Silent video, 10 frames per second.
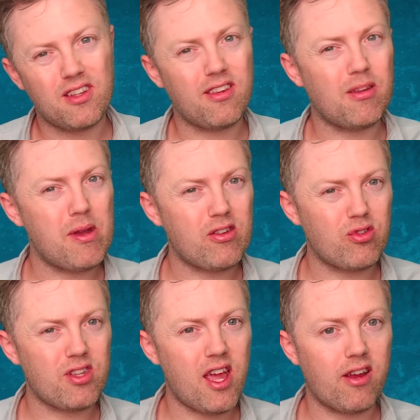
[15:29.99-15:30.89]
There's some
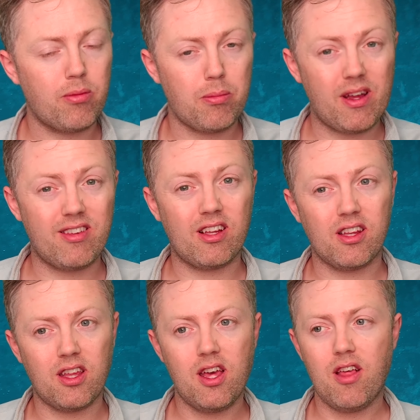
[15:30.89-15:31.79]
extra tax, but
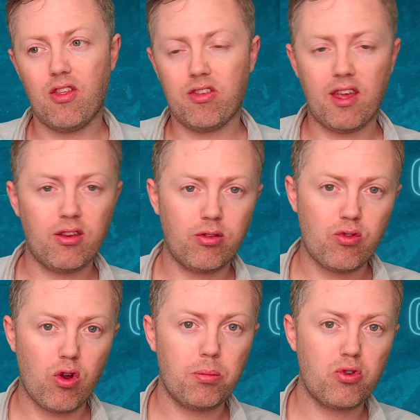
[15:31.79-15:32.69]
basically the sales
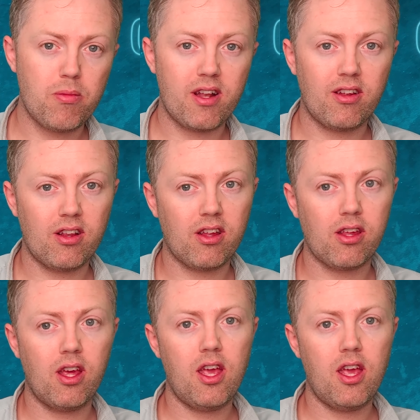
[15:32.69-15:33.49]
drop dramatically.